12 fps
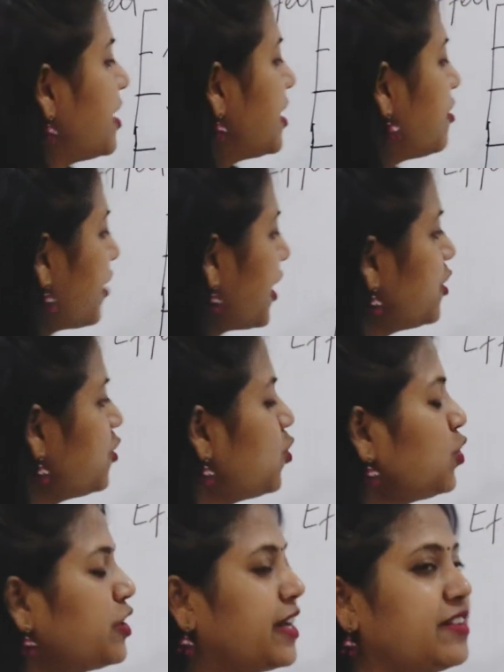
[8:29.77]
If I
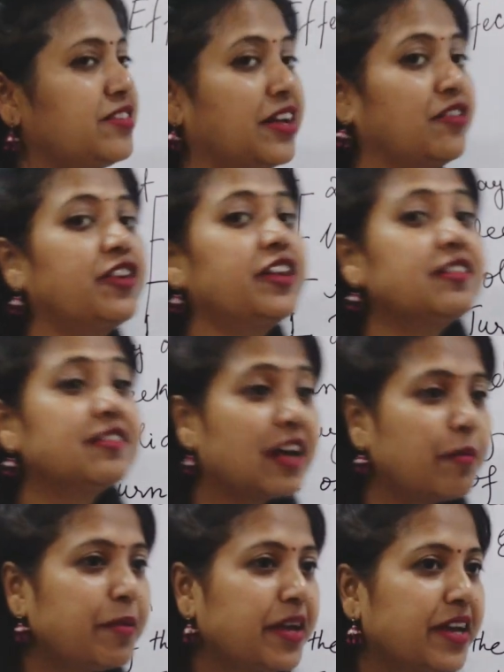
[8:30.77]
know that January is coming